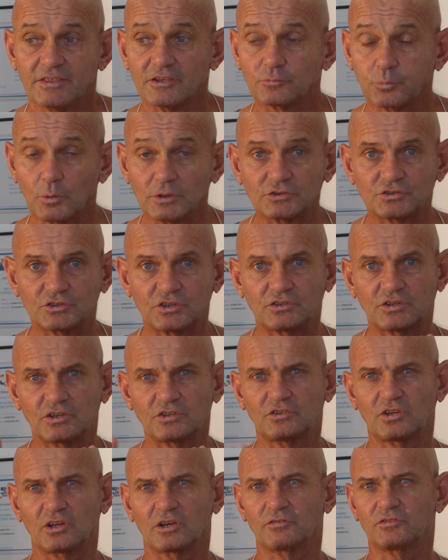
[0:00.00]
There's one
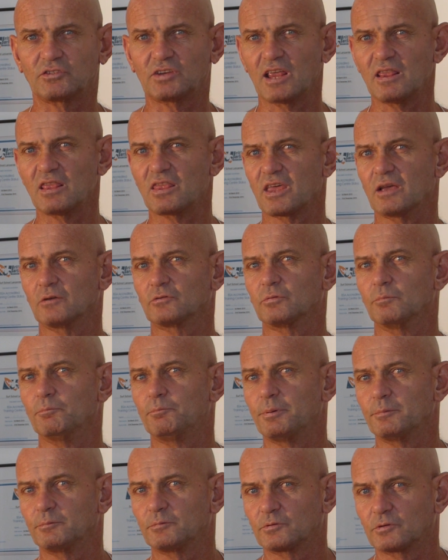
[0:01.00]
statistic of
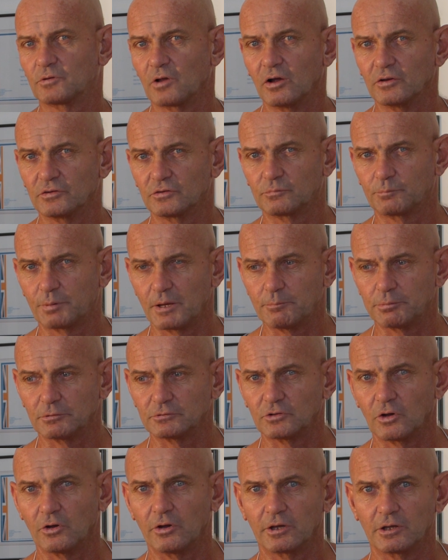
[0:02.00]
10,000 people
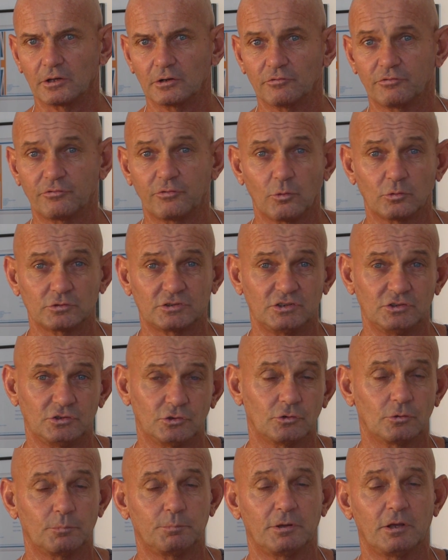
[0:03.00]
dying in a
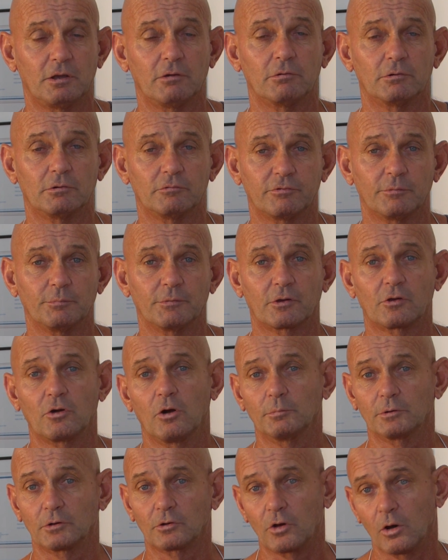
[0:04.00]
40-year period from the
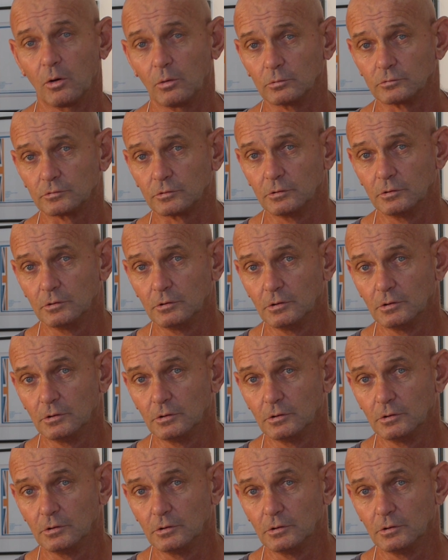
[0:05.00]
common cold.